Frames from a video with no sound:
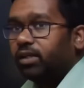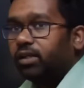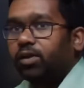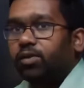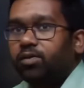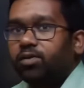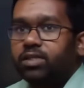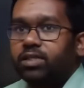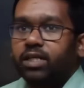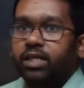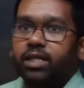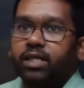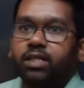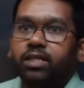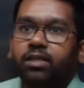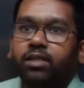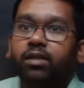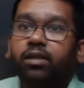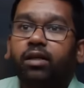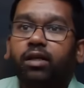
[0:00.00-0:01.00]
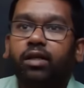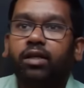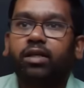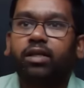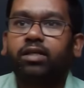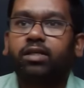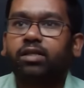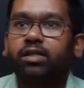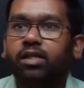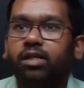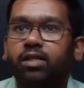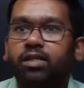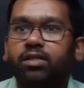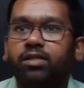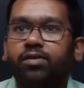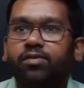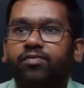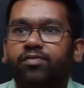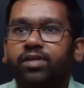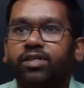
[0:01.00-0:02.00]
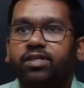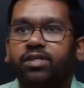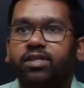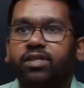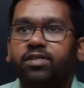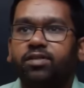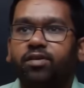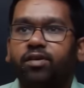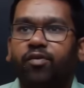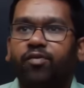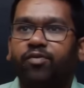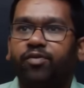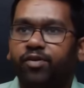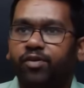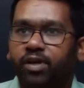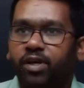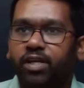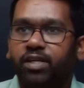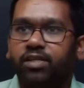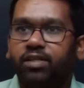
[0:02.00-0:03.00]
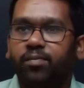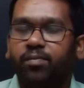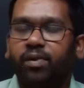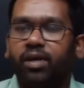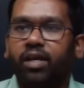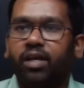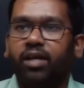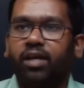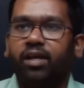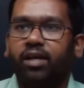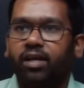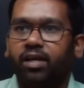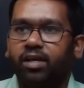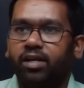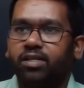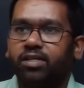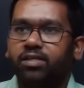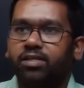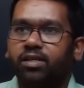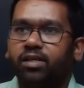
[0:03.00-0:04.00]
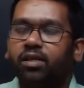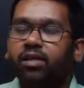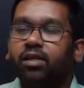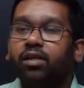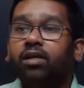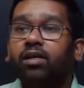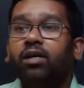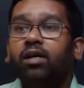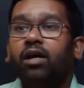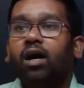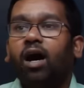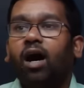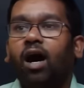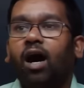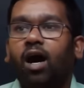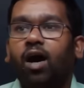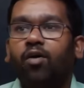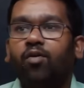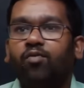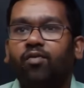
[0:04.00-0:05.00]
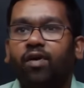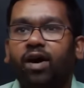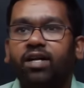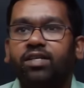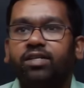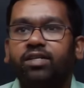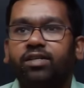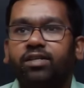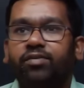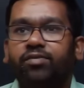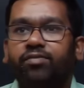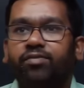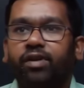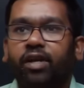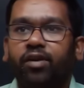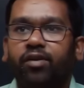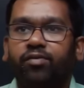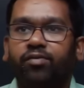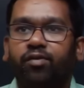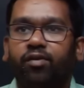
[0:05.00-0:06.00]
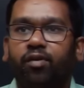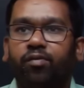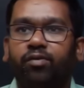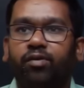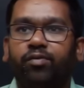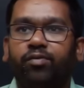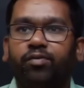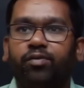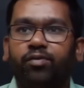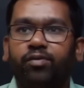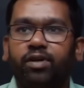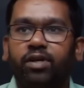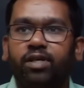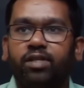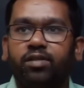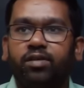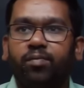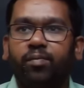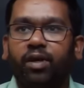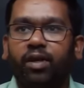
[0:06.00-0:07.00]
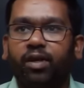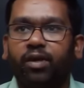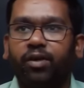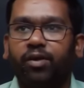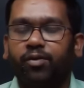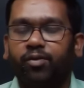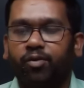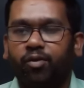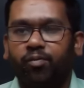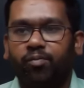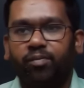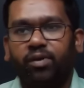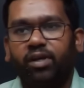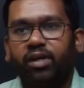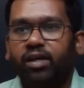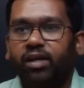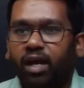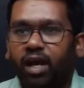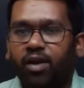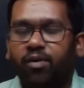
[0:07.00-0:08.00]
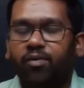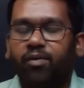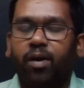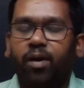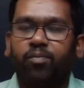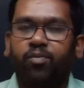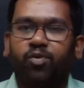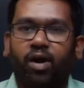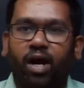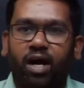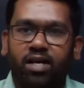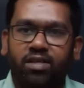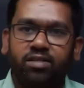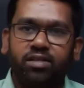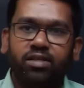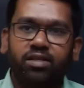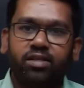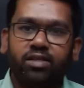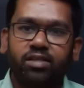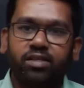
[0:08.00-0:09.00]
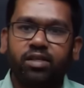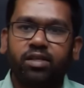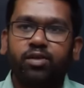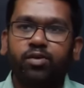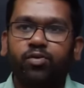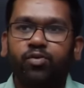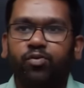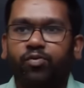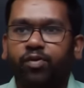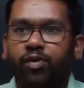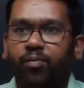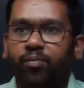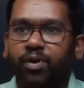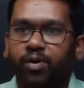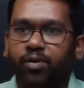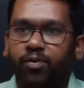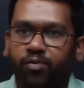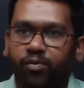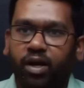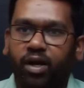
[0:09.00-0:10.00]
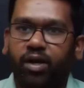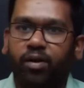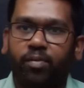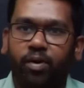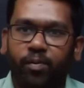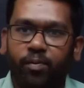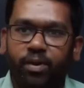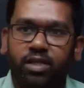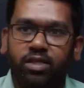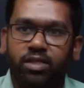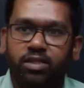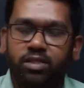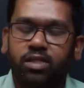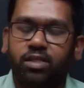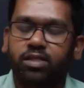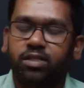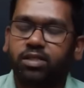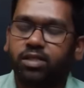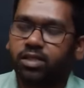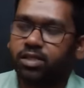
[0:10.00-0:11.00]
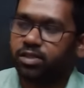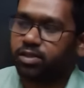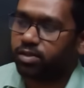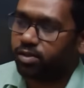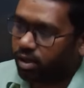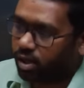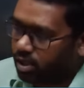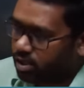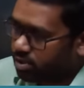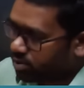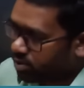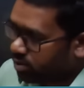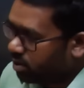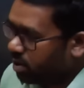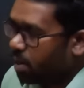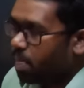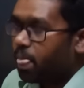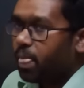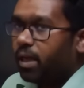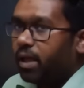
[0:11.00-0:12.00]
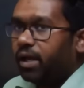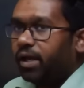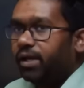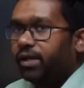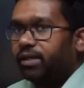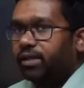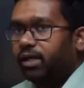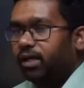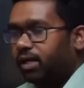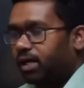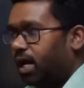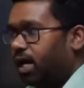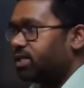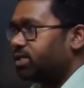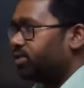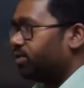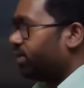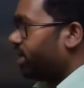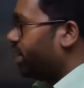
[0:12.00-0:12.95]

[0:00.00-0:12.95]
The question is, discuss the features of feudalism in Indian history. How was it different from the feudalism in Europe? And you have to answer this in 250 words. We will discuss this also in the last.